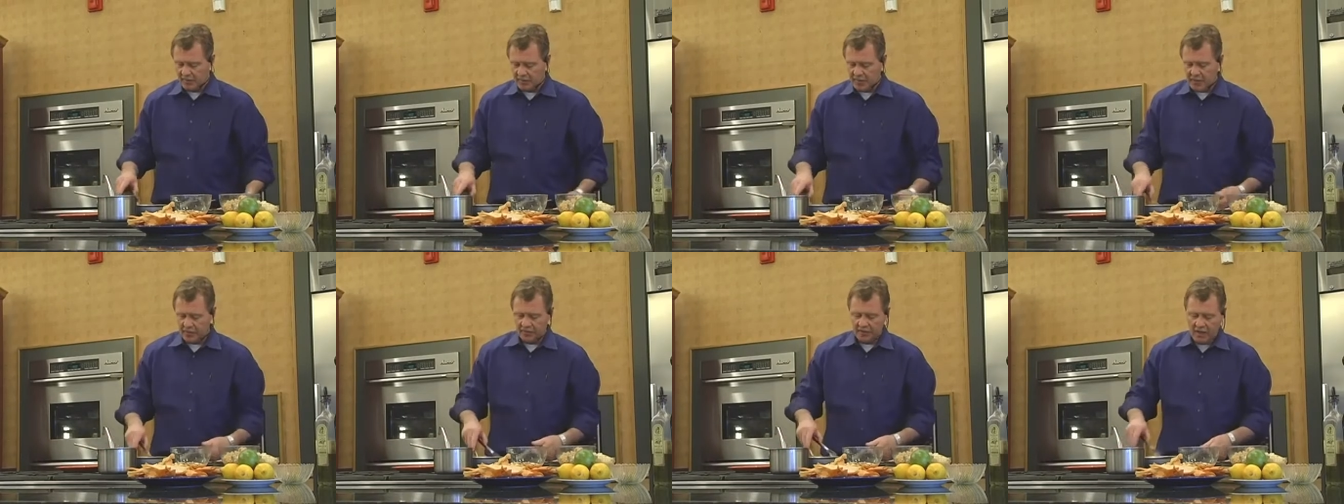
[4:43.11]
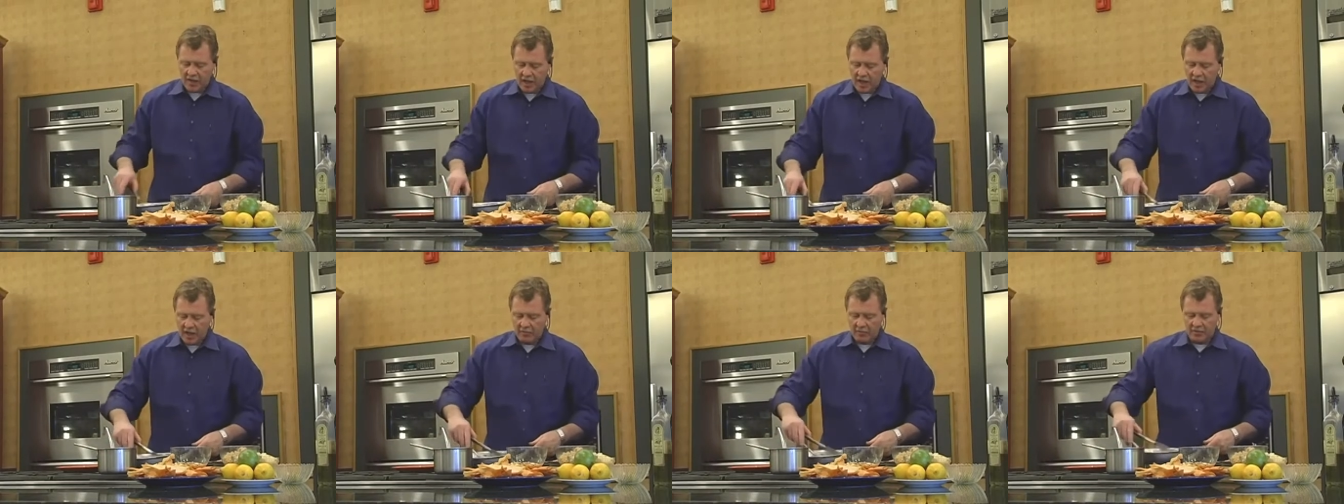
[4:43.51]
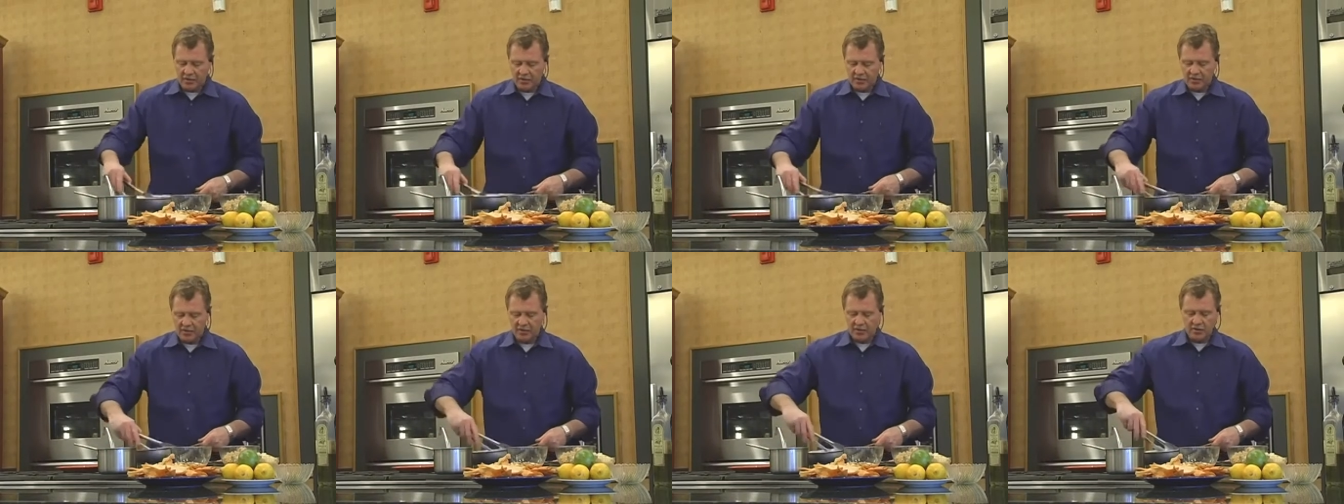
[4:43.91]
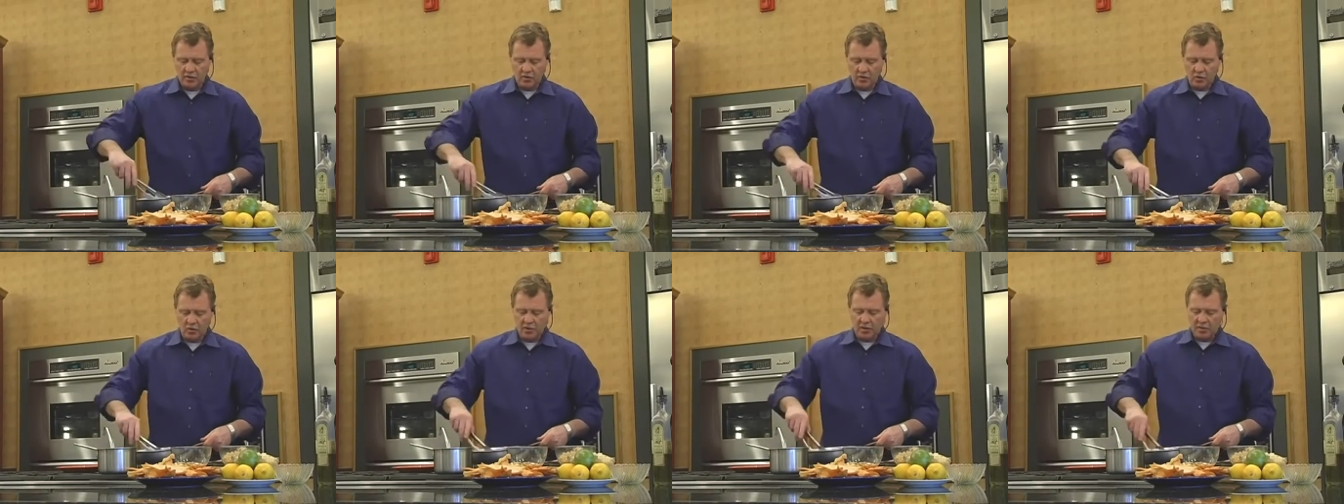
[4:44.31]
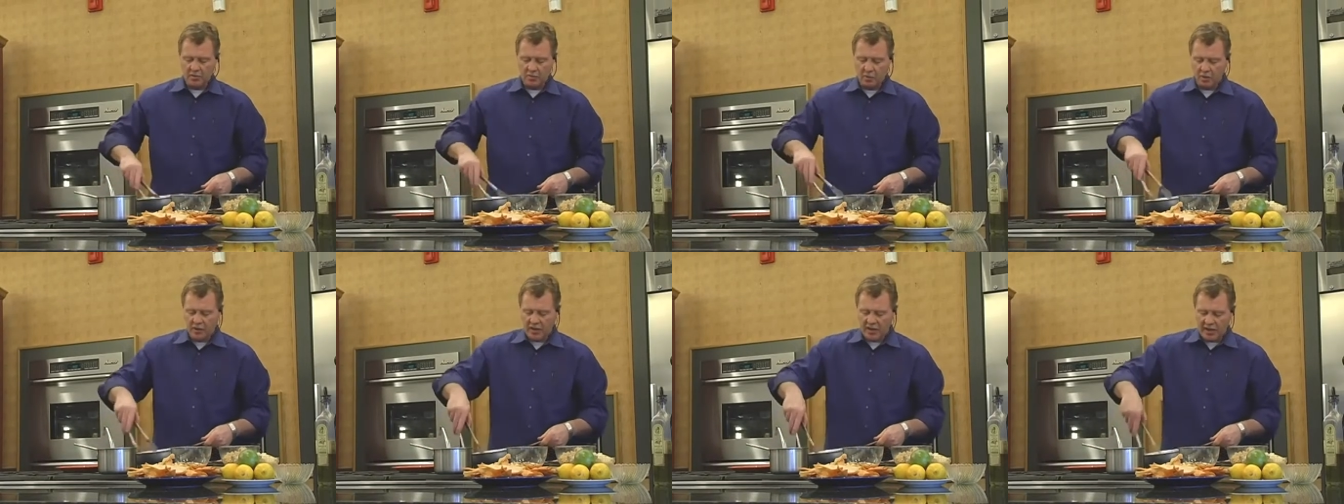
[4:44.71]
Now the almonds we're going to
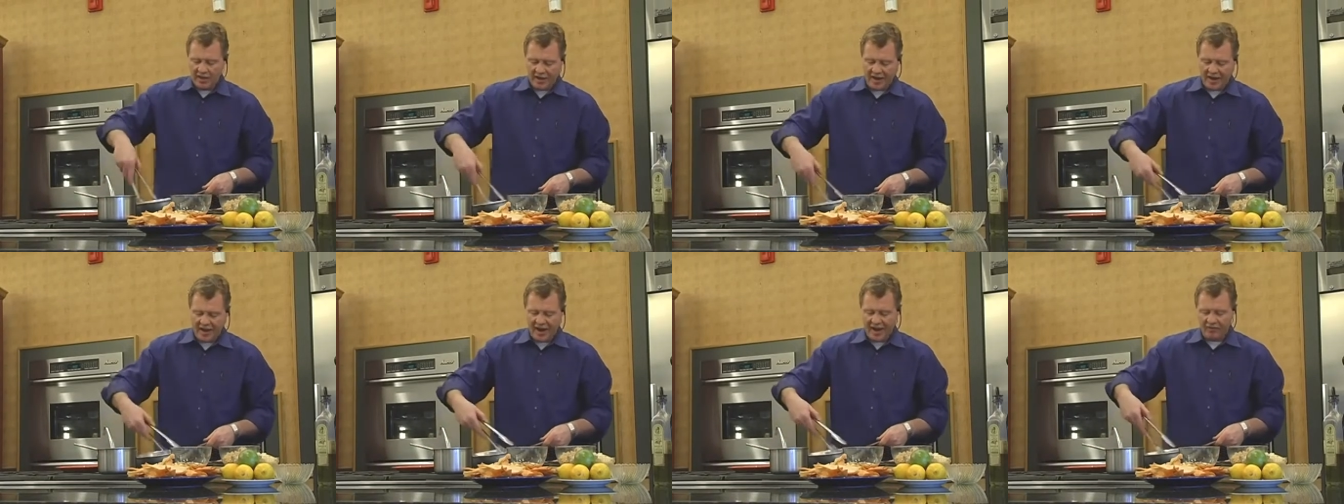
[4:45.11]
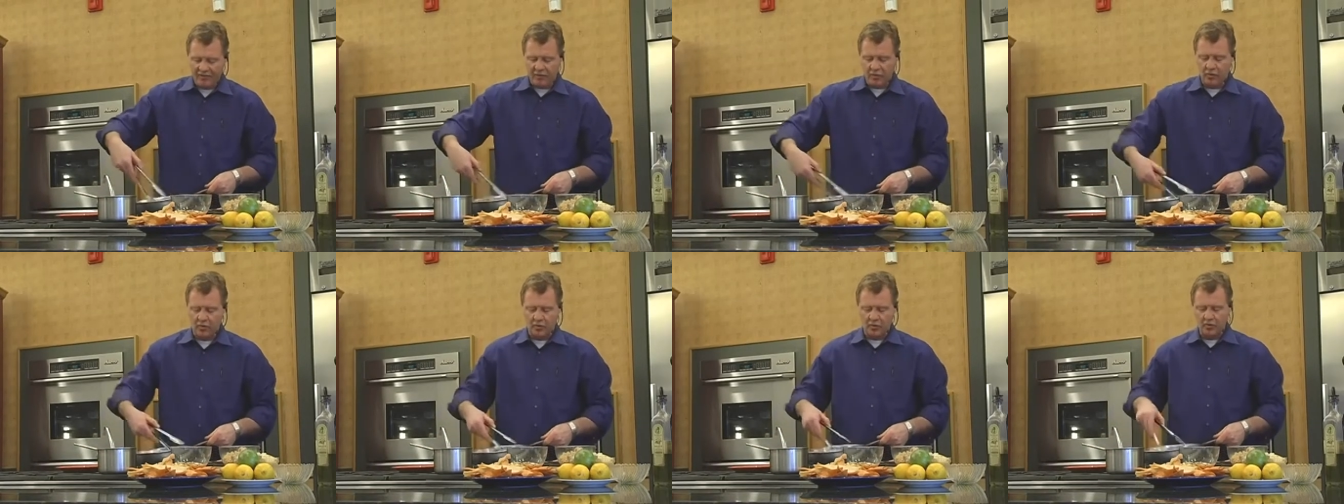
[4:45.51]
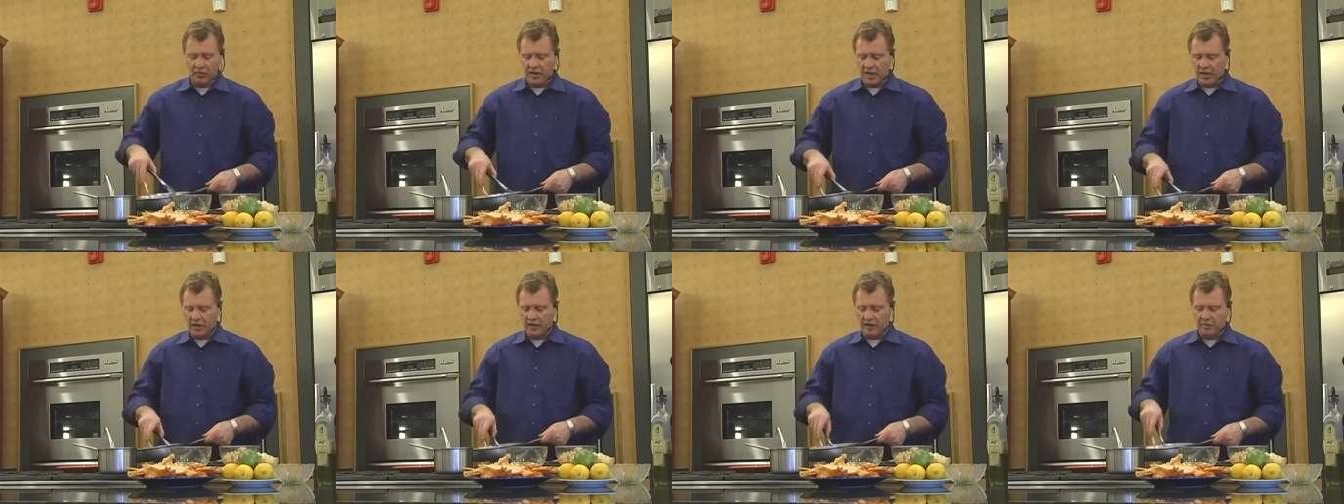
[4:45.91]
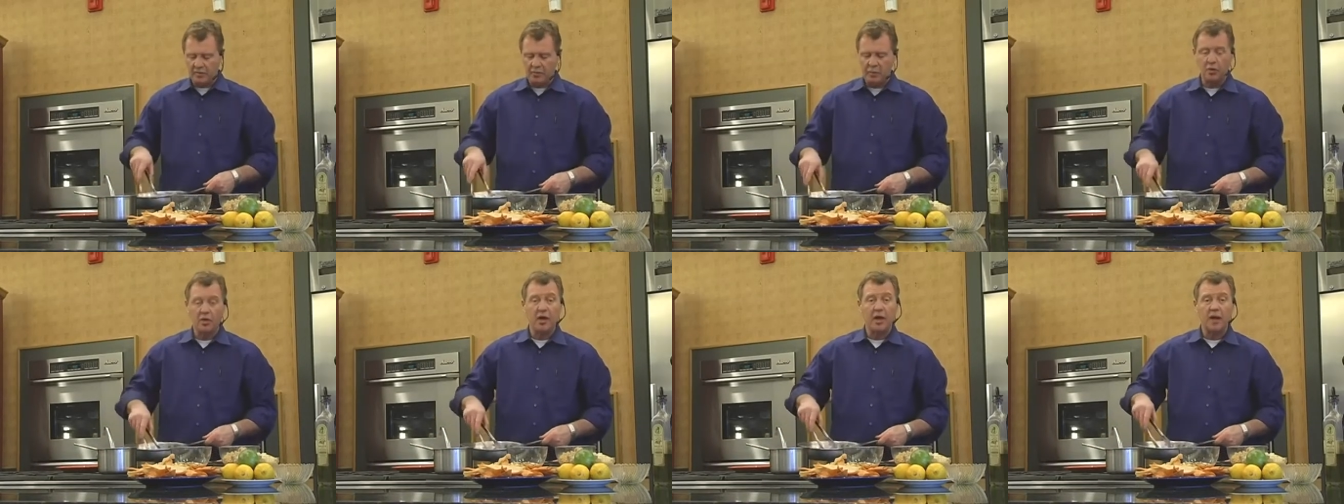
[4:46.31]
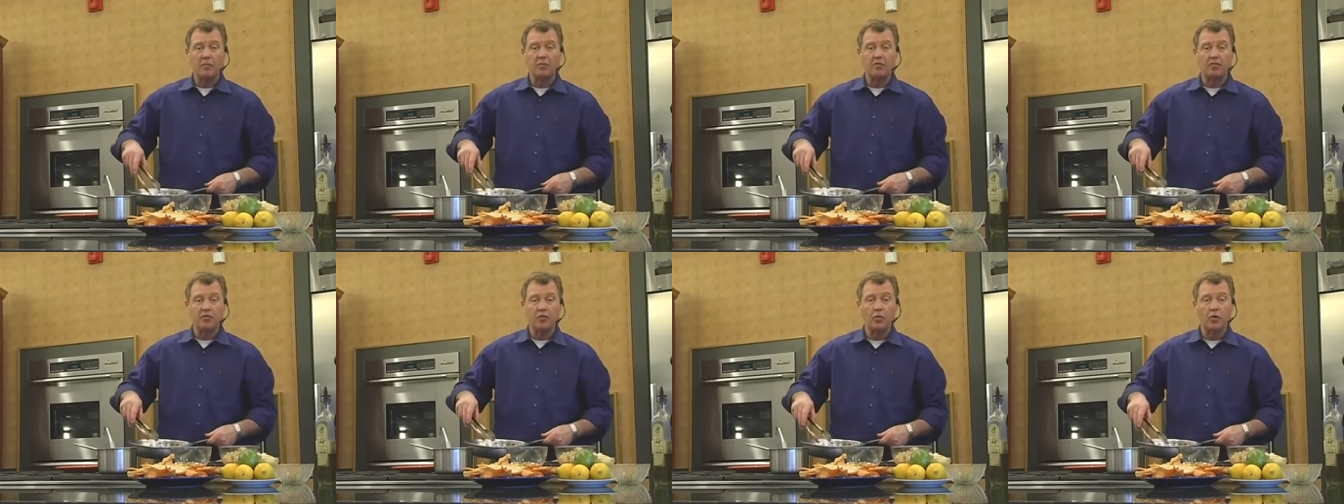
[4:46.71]
put on afterward. We're not going to put
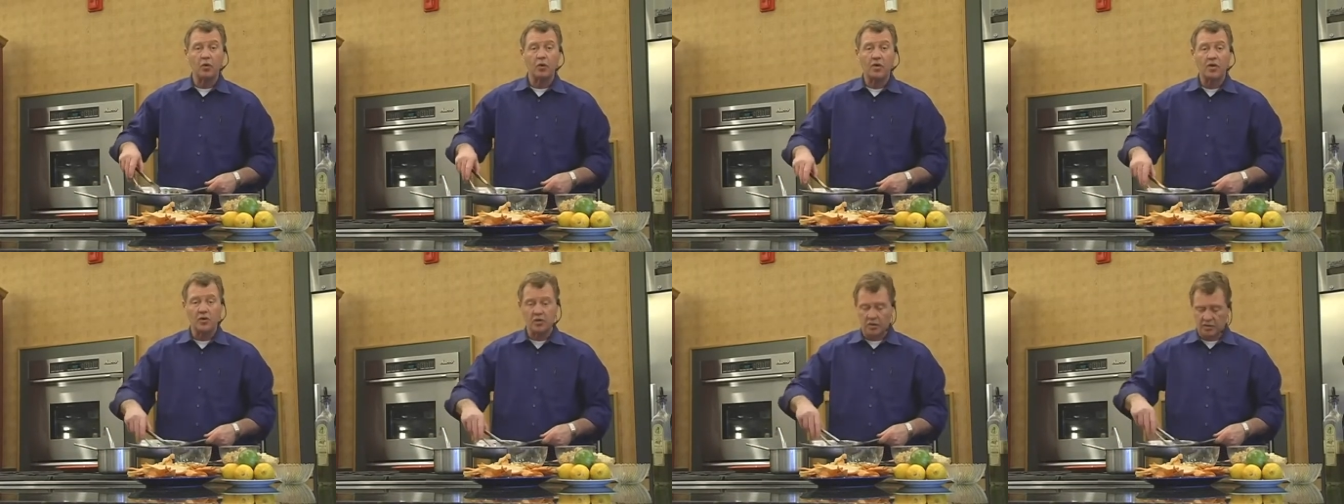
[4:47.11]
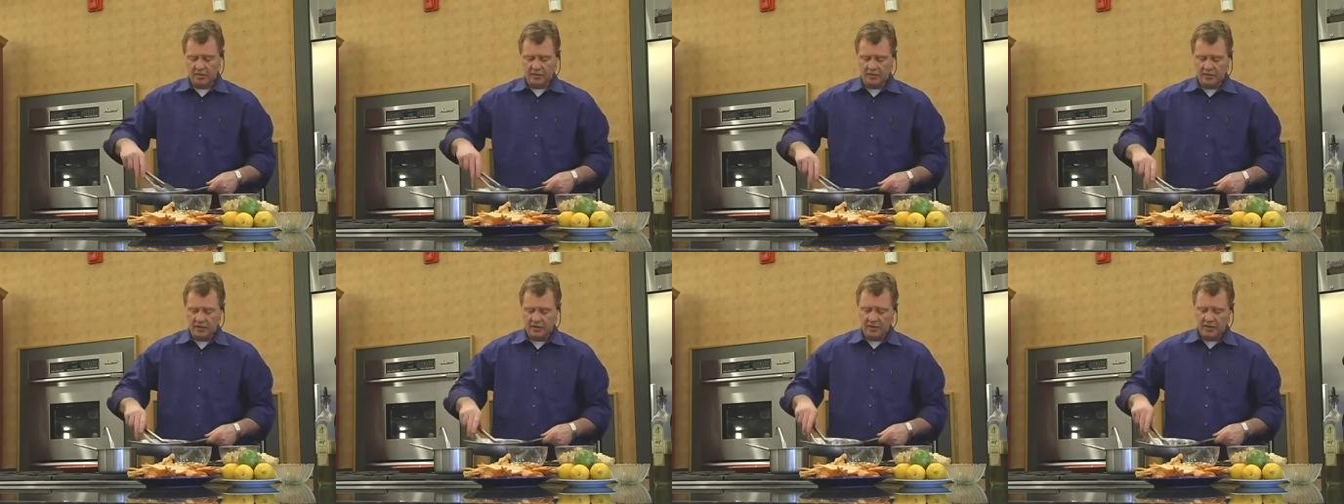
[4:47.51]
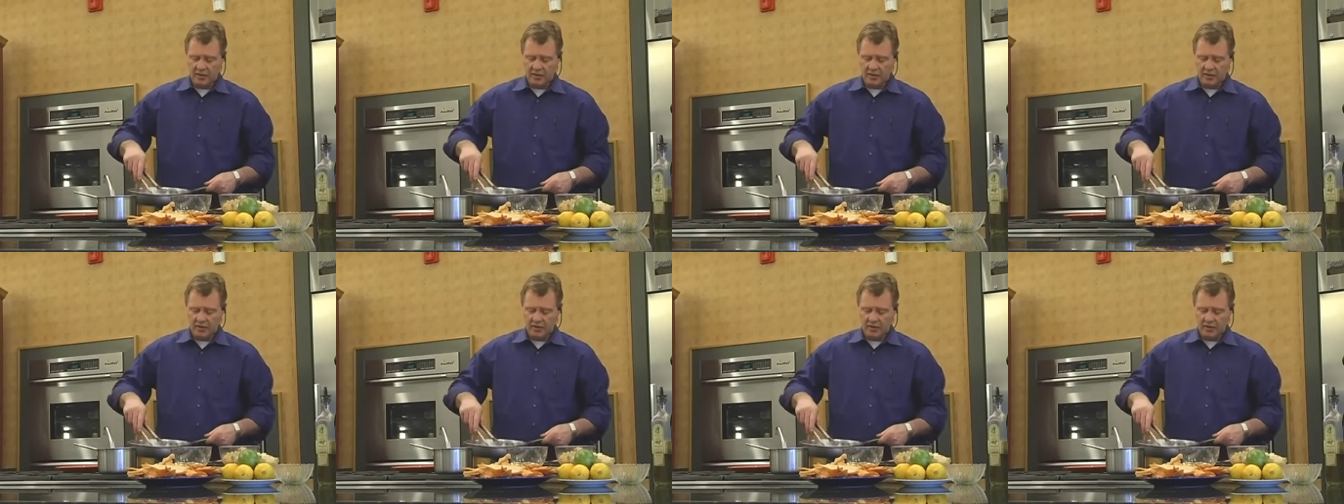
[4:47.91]
on before we cook them.